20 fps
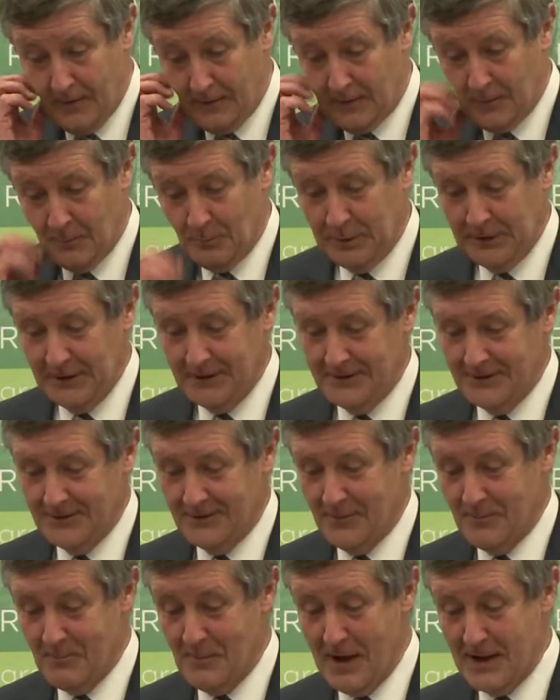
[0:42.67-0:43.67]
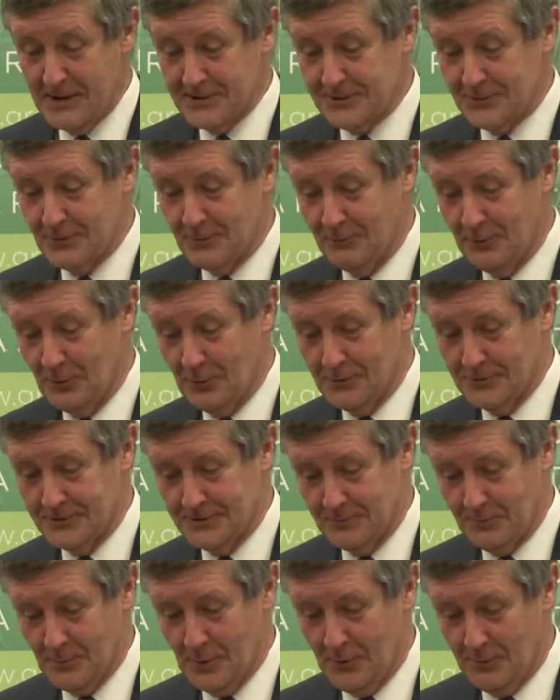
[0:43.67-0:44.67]
completed a Master of Laws
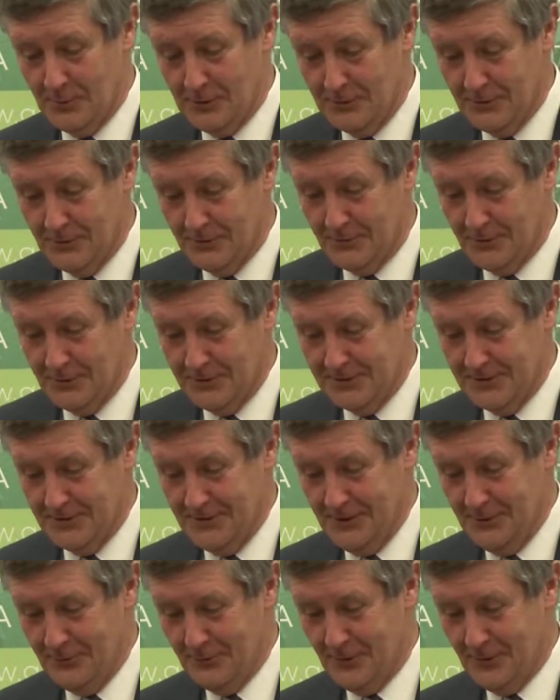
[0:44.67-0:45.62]
at Melbourne University,